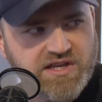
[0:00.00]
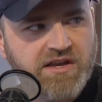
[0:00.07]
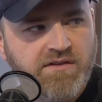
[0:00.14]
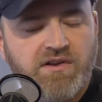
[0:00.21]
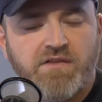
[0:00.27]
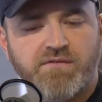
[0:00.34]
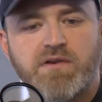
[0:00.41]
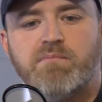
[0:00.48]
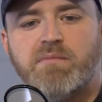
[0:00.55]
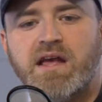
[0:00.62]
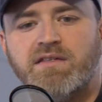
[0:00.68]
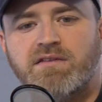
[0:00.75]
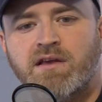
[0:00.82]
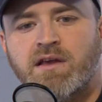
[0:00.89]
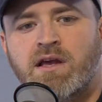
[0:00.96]
even if it
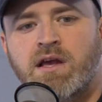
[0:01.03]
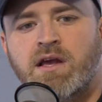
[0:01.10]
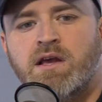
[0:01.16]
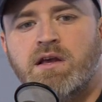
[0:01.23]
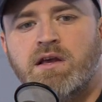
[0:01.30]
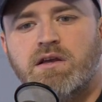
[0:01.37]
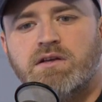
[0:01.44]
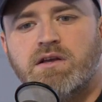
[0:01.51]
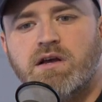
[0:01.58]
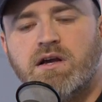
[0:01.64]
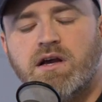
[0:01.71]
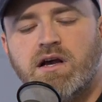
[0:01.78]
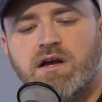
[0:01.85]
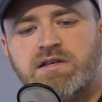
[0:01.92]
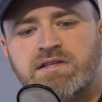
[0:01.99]
meant
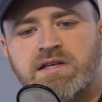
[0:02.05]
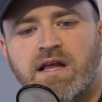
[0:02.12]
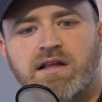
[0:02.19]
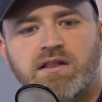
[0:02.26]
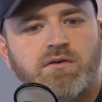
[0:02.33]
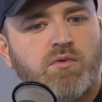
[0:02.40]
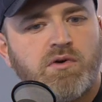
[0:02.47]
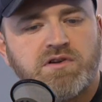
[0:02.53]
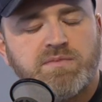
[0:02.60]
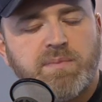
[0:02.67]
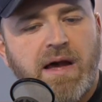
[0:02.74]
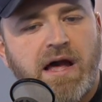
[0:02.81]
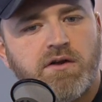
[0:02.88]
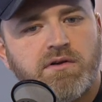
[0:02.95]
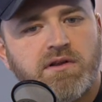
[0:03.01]
uh, slightly worse
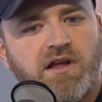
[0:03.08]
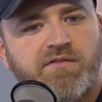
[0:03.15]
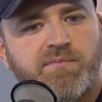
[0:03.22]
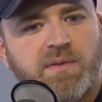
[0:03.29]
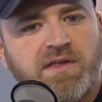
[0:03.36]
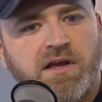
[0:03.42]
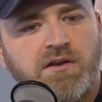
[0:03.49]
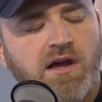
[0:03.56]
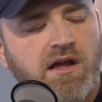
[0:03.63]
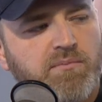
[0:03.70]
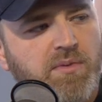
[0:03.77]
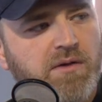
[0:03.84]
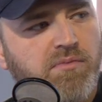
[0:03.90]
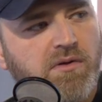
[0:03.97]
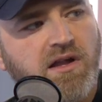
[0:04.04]
battery life. But then you had
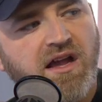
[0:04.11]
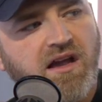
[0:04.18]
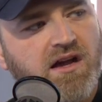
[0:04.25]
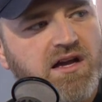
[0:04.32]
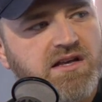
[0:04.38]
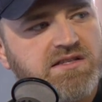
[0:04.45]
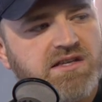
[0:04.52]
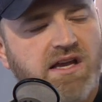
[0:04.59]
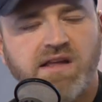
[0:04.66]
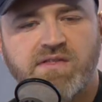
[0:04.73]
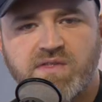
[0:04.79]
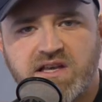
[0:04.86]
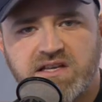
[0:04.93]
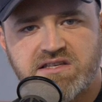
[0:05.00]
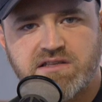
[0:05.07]
people like us in
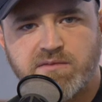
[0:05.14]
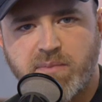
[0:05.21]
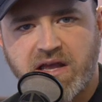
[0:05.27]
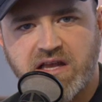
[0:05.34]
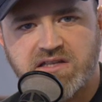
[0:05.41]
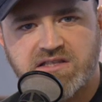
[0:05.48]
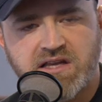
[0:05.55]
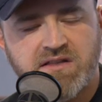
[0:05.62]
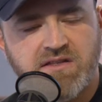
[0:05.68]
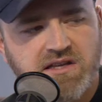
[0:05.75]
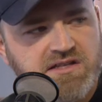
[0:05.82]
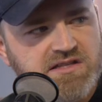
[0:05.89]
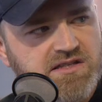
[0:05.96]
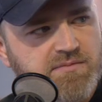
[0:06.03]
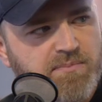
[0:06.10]
this space, in
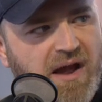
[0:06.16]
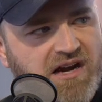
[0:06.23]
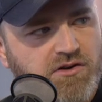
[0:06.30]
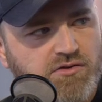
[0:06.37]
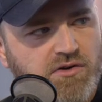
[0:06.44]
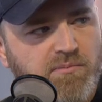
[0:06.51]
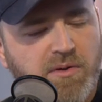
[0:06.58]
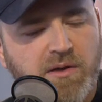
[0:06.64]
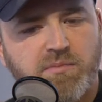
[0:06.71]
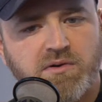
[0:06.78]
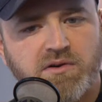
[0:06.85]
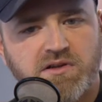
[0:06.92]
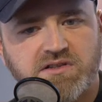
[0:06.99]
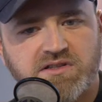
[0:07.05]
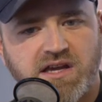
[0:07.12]
this spectrum, people
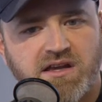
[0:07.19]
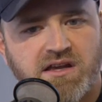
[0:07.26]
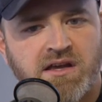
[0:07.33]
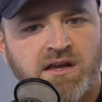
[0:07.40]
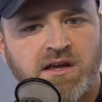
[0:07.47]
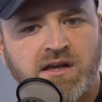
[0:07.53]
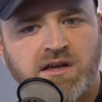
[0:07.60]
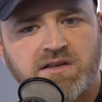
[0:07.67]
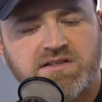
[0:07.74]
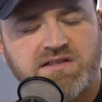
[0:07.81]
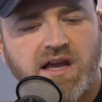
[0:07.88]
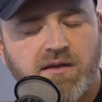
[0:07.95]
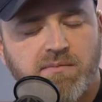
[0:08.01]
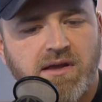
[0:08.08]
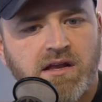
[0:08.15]
in the tech
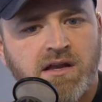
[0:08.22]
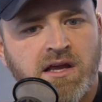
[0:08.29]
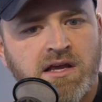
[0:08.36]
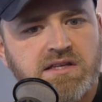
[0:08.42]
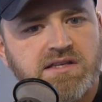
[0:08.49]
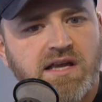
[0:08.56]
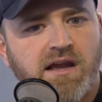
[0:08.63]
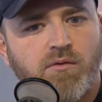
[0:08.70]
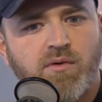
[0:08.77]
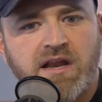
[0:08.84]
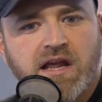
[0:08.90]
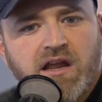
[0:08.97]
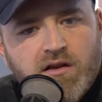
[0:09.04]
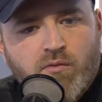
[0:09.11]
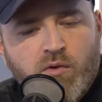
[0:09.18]
segment saying we
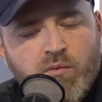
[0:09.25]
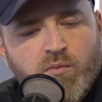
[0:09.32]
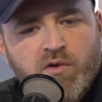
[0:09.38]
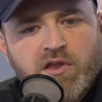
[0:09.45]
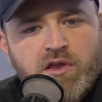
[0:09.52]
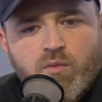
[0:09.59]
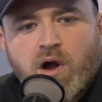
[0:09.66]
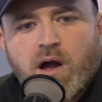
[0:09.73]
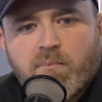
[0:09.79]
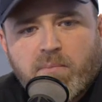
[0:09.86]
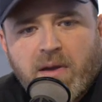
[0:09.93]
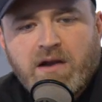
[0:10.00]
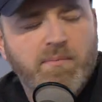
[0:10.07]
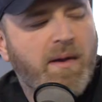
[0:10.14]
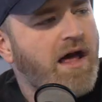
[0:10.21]
need, we really want
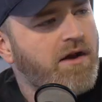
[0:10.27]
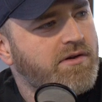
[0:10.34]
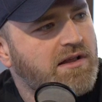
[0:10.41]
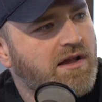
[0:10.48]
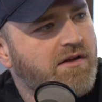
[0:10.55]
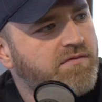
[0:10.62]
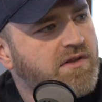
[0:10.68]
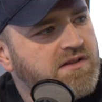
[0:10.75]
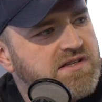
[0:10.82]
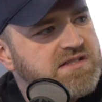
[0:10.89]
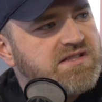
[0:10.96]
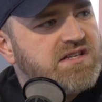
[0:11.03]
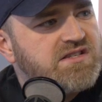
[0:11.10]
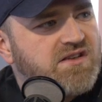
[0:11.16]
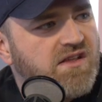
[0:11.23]
better battery life. Like these
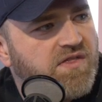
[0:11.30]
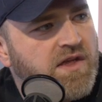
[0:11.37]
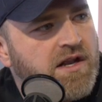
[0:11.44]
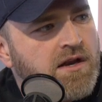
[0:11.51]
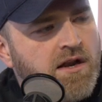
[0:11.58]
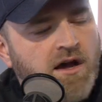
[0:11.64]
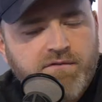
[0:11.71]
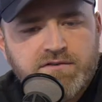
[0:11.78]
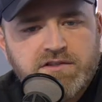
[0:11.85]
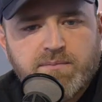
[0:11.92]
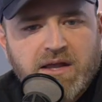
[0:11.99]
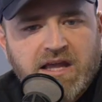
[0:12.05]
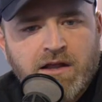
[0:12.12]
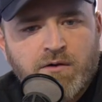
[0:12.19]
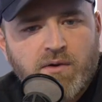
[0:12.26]
things are thin enough to
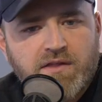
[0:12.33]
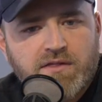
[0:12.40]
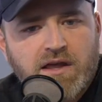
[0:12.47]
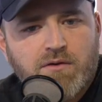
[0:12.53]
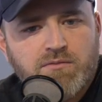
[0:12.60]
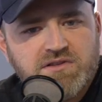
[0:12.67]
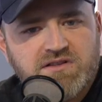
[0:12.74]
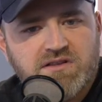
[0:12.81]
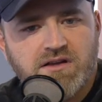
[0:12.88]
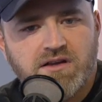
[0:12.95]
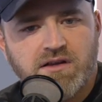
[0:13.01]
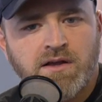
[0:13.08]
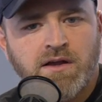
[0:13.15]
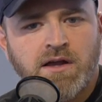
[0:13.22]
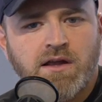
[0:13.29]
begin with. That was
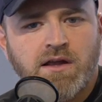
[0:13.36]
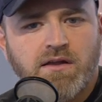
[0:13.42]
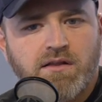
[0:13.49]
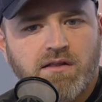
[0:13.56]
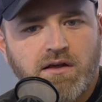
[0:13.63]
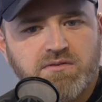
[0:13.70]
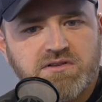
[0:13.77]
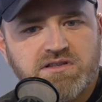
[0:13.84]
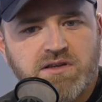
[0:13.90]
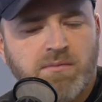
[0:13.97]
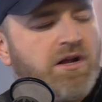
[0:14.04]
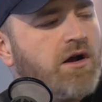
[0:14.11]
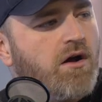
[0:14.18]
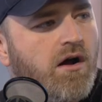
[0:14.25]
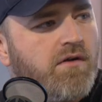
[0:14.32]
the, that was some of
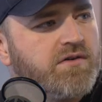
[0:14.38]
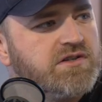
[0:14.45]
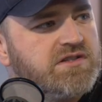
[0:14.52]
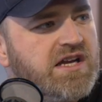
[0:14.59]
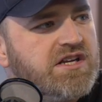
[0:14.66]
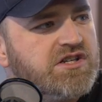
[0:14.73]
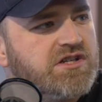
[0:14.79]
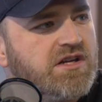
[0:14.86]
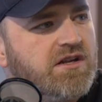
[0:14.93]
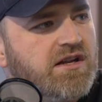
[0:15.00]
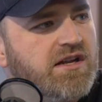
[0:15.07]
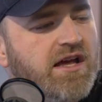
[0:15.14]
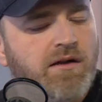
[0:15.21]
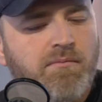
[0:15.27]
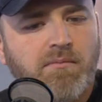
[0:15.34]
the conversation you'd
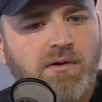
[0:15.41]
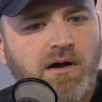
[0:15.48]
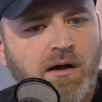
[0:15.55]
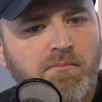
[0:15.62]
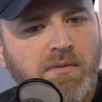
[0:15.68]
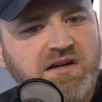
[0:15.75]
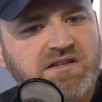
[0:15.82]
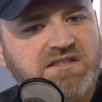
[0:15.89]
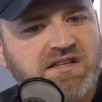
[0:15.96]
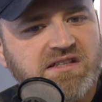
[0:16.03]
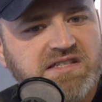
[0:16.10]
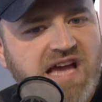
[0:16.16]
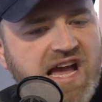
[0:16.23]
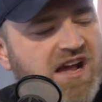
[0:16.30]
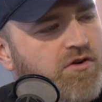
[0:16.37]
get am amongst the
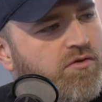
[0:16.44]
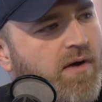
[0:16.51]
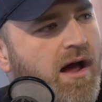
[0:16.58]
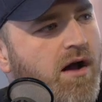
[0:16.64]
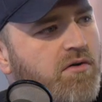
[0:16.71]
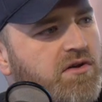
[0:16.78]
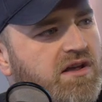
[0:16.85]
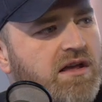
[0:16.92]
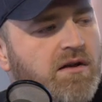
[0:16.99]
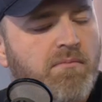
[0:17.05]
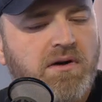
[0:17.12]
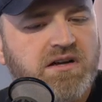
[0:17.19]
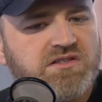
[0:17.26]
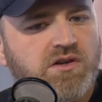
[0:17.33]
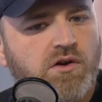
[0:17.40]
tech crowd. You get
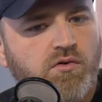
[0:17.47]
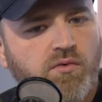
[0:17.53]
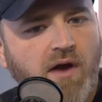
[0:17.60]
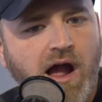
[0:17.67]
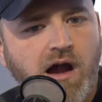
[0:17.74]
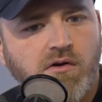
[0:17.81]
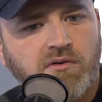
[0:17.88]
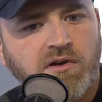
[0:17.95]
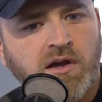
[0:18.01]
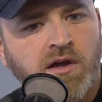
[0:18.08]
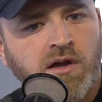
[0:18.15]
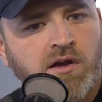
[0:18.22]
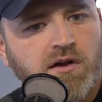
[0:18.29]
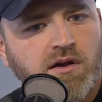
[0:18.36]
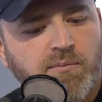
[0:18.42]
amongst a crowd
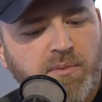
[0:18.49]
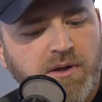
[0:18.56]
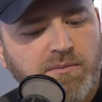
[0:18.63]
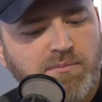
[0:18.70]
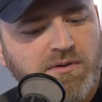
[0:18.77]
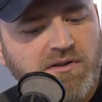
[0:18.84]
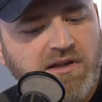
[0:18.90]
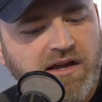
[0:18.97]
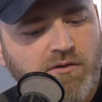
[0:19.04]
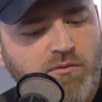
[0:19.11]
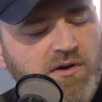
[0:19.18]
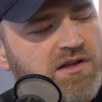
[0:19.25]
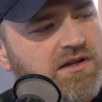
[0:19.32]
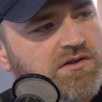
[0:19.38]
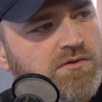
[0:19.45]
of people like
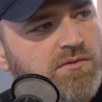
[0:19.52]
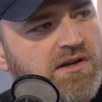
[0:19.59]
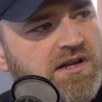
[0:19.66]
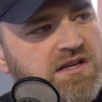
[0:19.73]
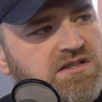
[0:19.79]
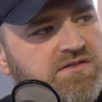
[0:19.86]
Willie Doo and his